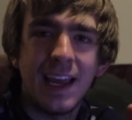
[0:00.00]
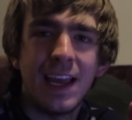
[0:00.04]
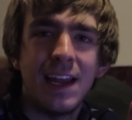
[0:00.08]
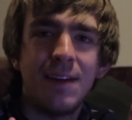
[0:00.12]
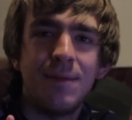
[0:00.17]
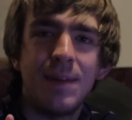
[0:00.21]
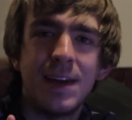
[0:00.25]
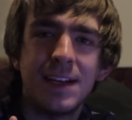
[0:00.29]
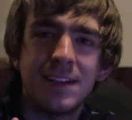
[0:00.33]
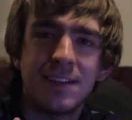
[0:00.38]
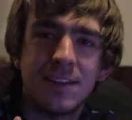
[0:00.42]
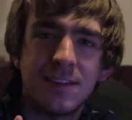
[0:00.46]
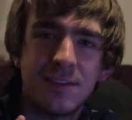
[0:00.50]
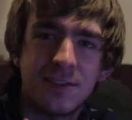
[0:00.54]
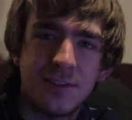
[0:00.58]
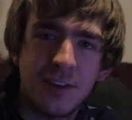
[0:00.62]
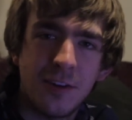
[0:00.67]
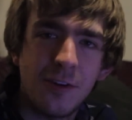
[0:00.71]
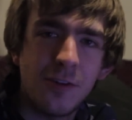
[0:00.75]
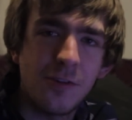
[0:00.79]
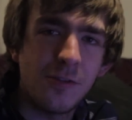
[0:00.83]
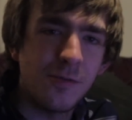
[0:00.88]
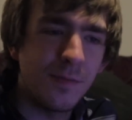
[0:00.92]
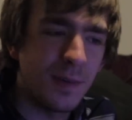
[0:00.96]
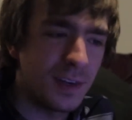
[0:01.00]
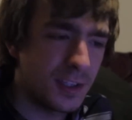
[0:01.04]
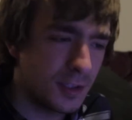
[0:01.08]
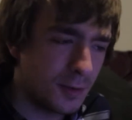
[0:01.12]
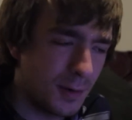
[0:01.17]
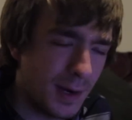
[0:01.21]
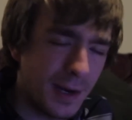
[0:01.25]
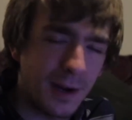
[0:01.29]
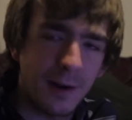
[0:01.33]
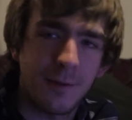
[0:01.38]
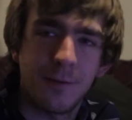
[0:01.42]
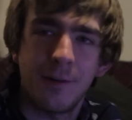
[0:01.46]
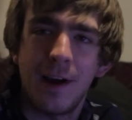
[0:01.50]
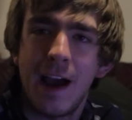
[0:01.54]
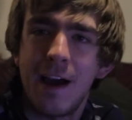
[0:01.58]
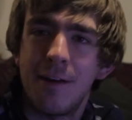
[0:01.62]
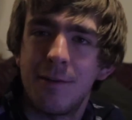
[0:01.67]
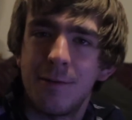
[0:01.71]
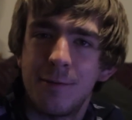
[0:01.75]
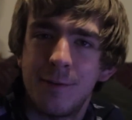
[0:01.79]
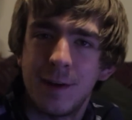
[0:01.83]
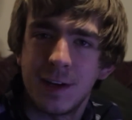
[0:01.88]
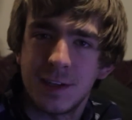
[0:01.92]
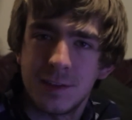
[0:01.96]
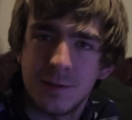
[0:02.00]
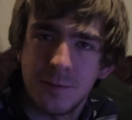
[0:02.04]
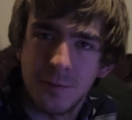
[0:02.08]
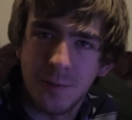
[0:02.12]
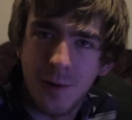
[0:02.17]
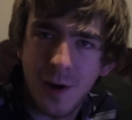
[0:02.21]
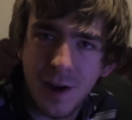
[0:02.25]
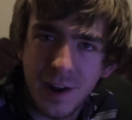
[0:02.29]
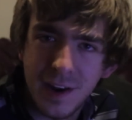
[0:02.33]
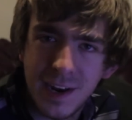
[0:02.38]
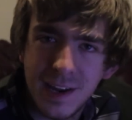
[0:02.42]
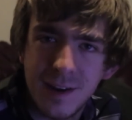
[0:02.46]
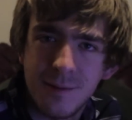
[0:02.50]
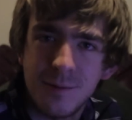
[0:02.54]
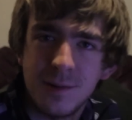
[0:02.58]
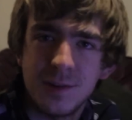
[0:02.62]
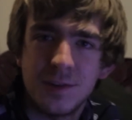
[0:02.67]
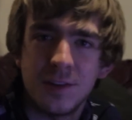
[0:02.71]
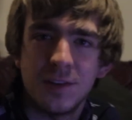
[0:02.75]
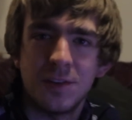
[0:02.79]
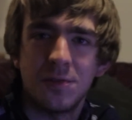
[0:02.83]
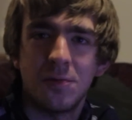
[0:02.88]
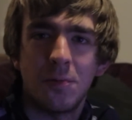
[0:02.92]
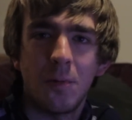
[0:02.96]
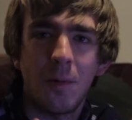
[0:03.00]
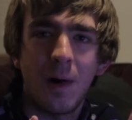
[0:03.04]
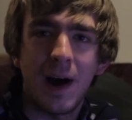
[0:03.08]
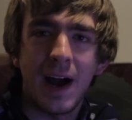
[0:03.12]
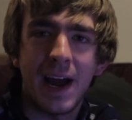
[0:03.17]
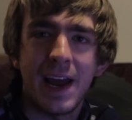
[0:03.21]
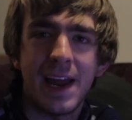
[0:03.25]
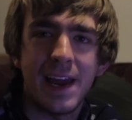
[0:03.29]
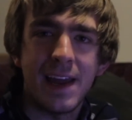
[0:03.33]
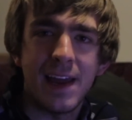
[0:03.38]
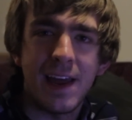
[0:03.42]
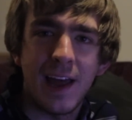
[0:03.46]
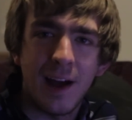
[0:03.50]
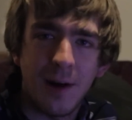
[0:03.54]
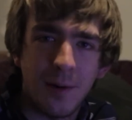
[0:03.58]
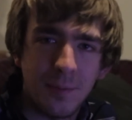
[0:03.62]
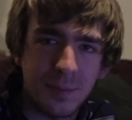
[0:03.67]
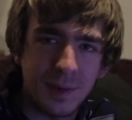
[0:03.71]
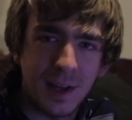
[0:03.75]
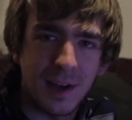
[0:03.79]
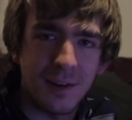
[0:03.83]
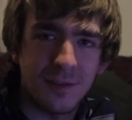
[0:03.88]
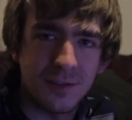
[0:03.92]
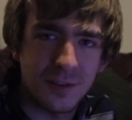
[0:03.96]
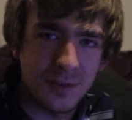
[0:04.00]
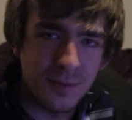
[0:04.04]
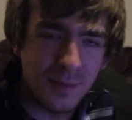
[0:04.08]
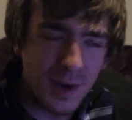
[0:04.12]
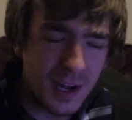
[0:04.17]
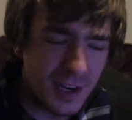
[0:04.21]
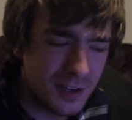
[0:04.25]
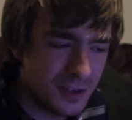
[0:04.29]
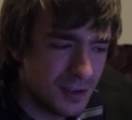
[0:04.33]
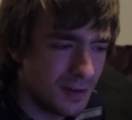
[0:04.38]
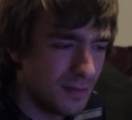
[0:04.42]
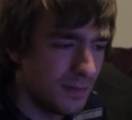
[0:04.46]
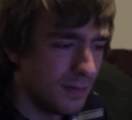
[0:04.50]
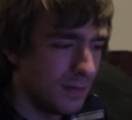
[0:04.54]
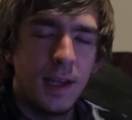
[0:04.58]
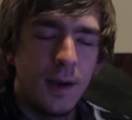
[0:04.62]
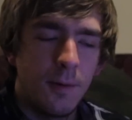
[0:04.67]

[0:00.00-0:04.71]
it makes it so much quicker for After Effects to run, which is why it helped out so much.